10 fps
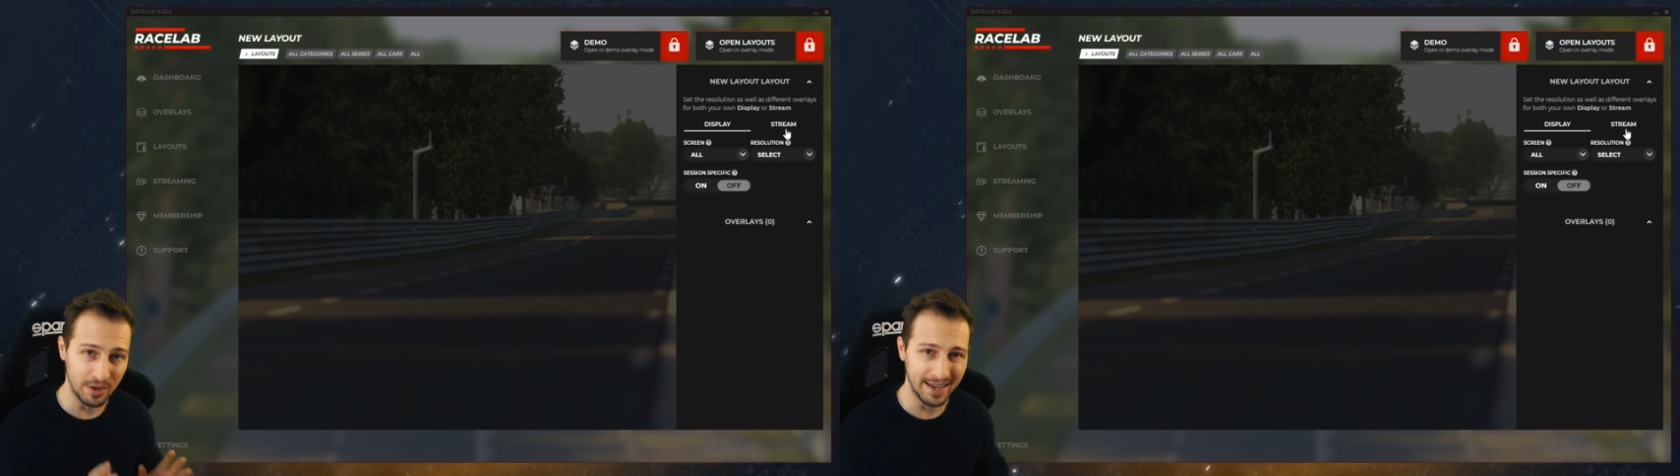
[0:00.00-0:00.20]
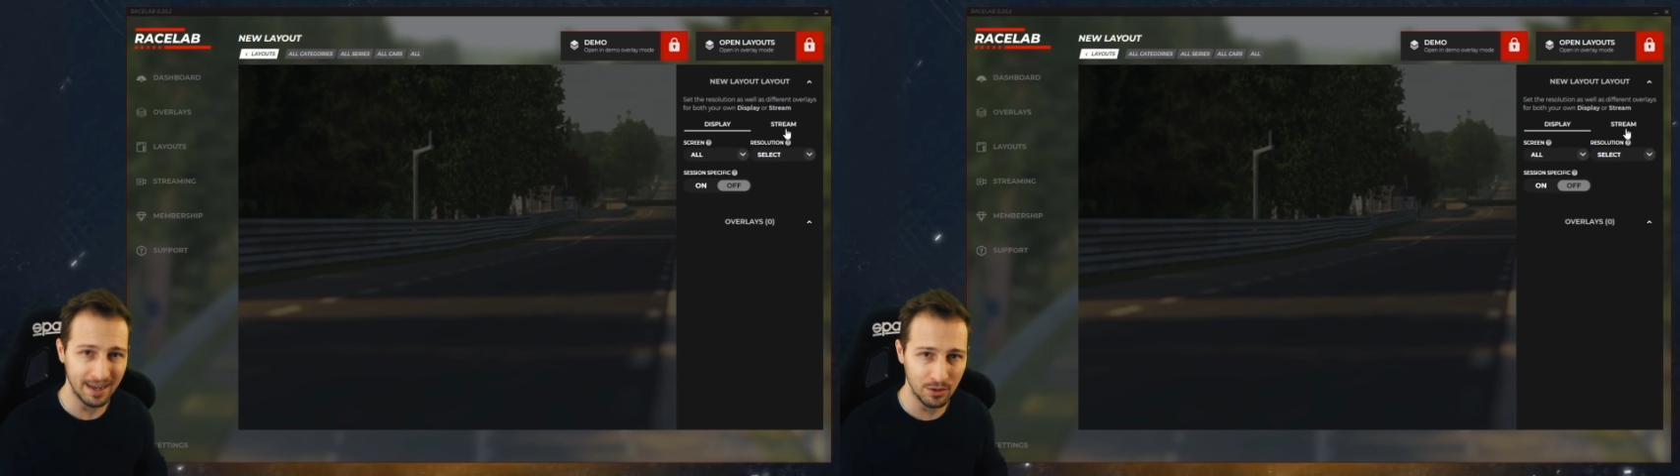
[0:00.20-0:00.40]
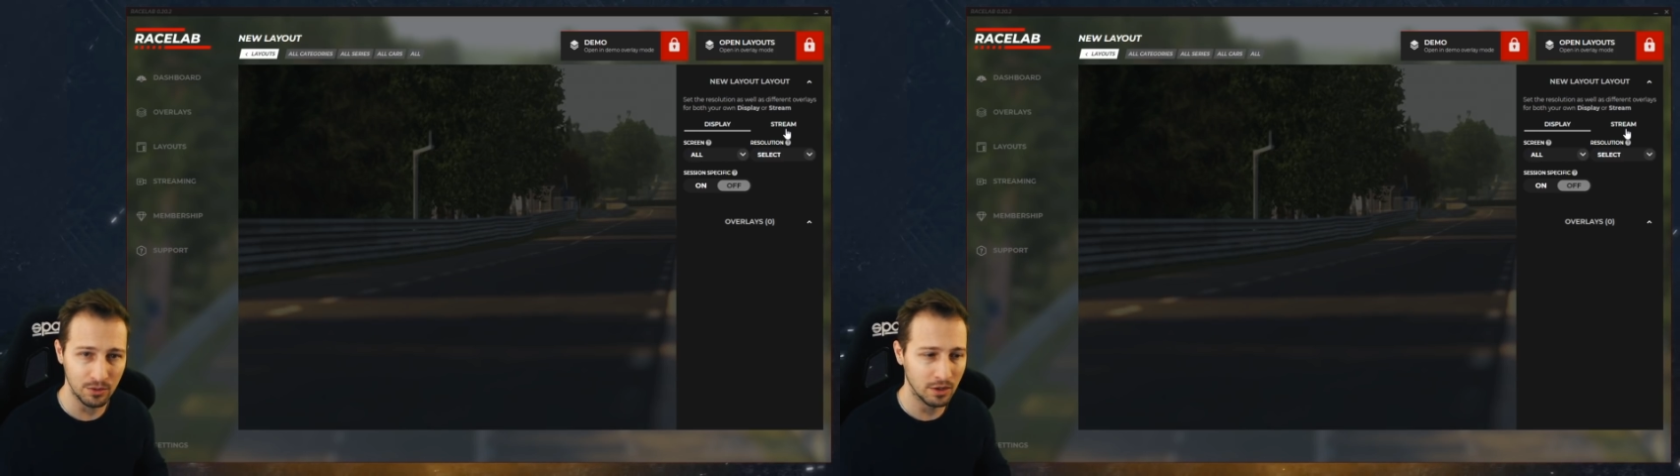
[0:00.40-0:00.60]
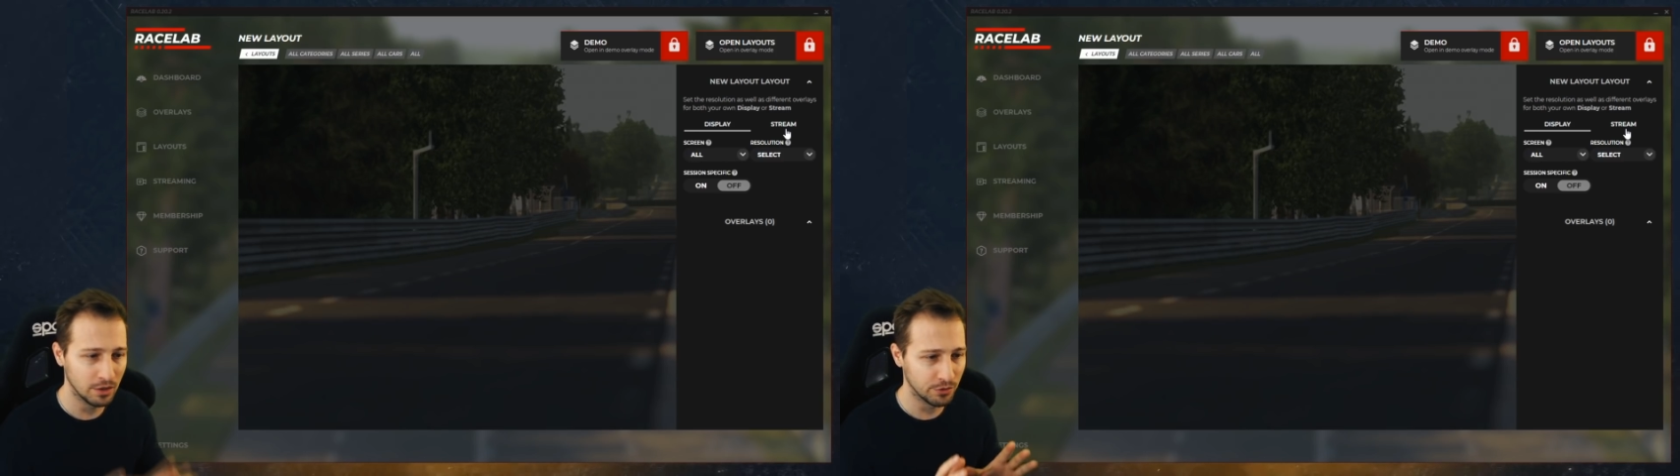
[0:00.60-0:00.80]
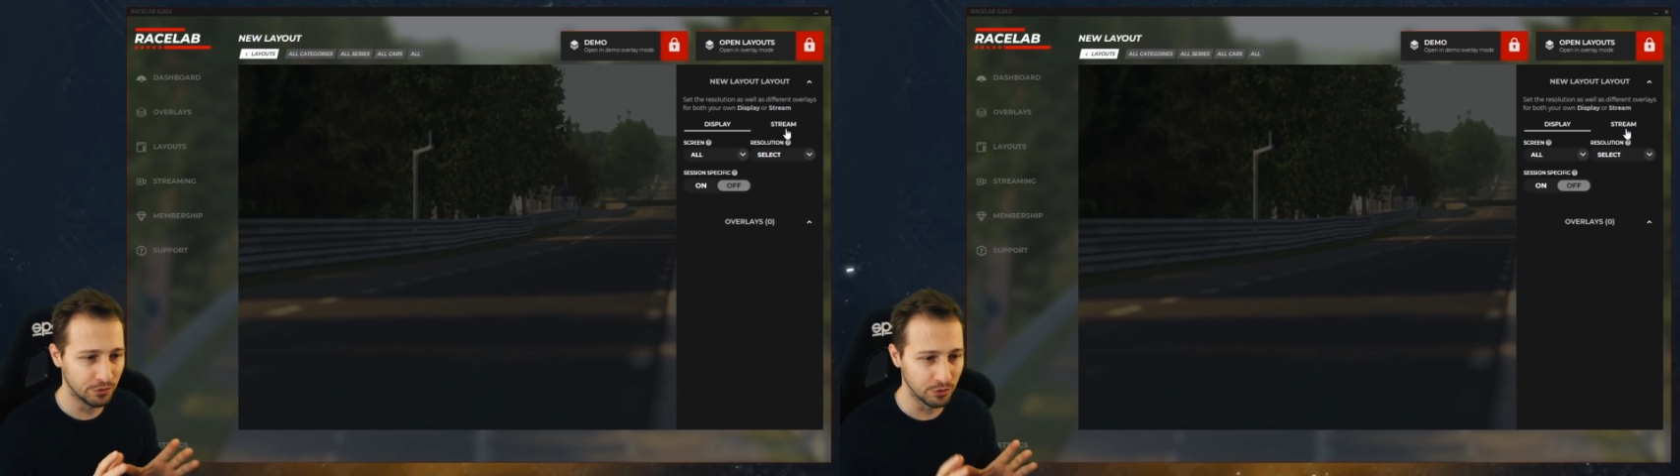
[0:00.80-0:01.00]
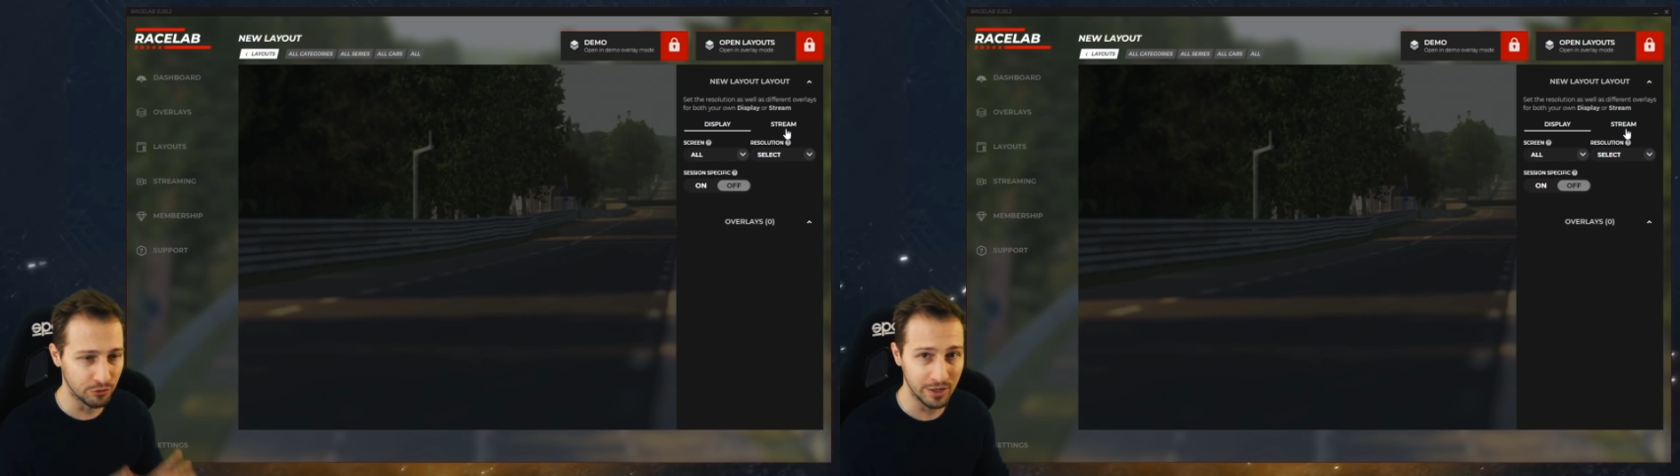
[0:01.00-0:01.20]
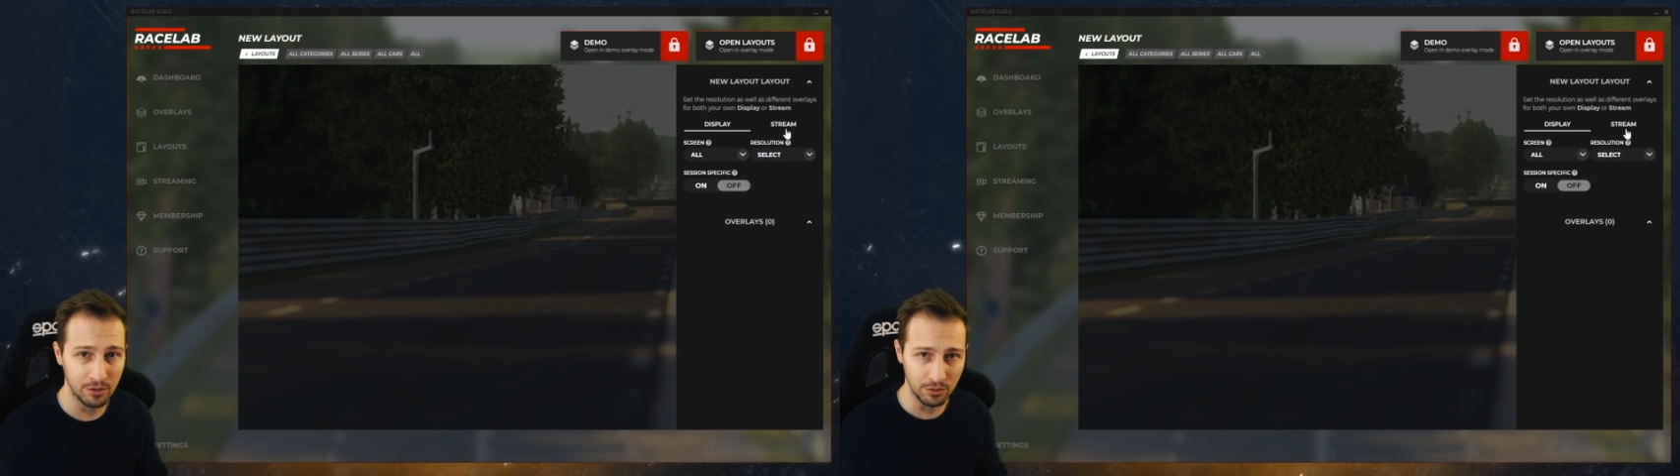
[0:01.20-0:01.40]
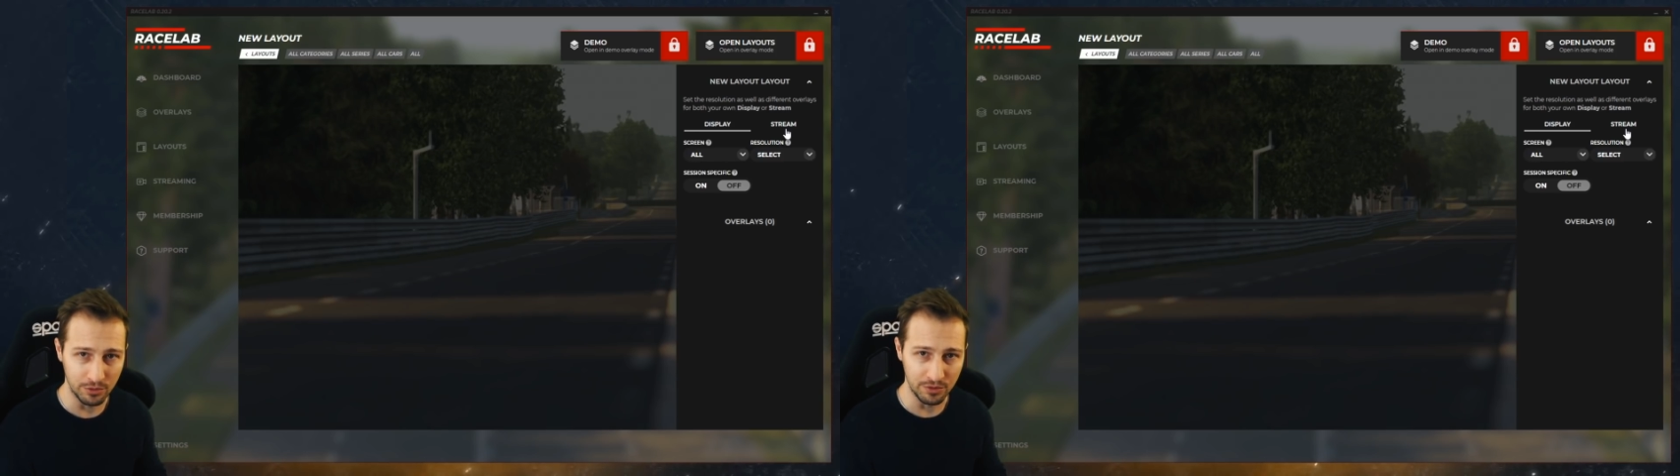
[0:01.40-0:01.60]
now, for a
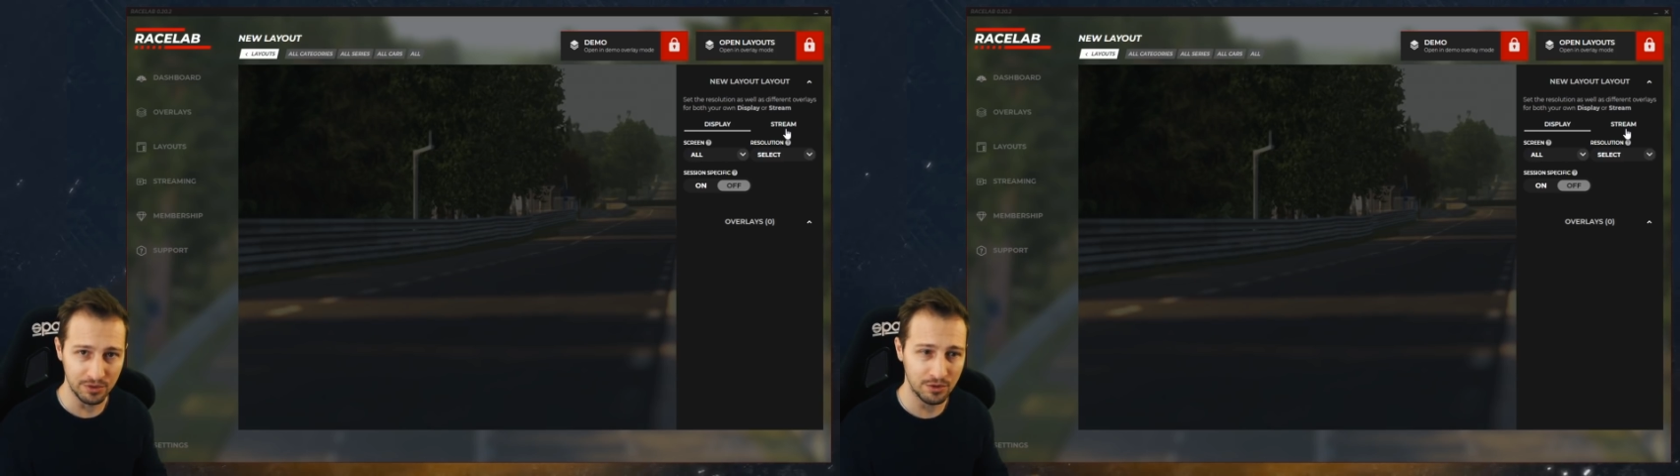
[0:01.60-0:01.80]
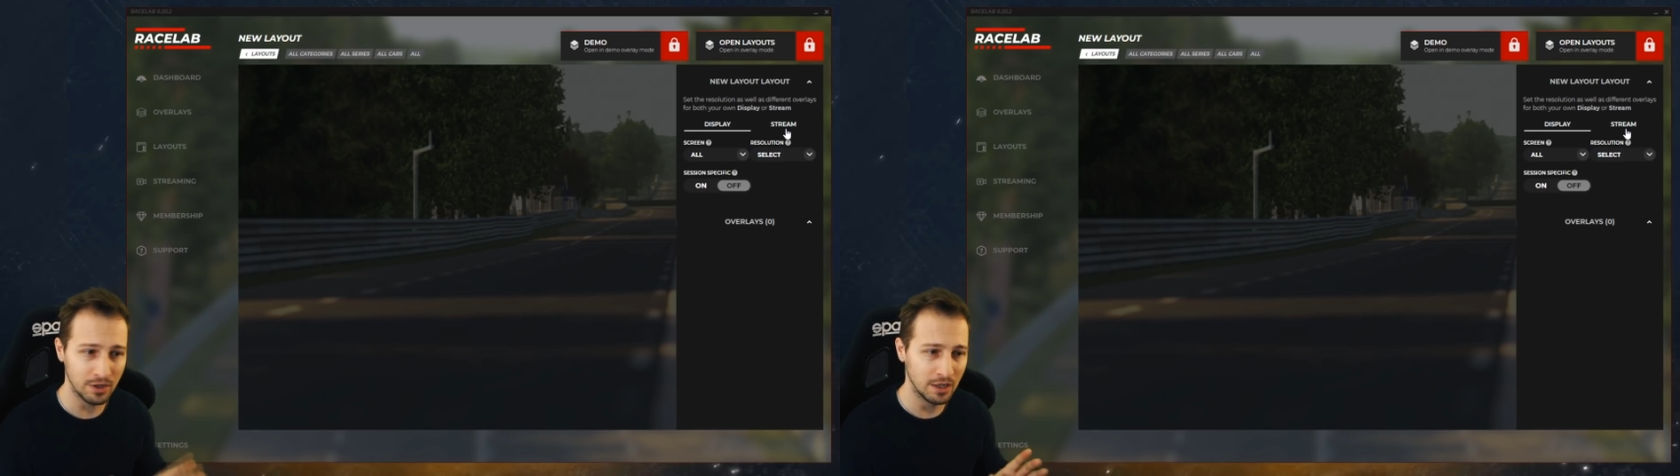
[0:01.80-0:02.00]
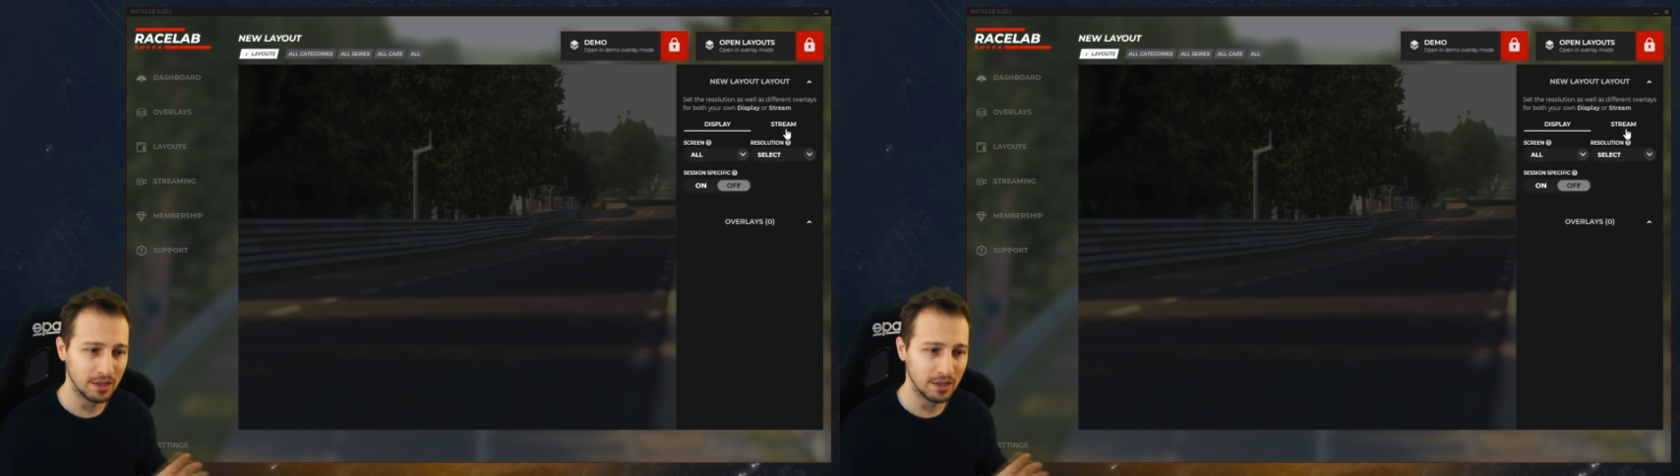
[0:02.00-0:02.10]
regular user,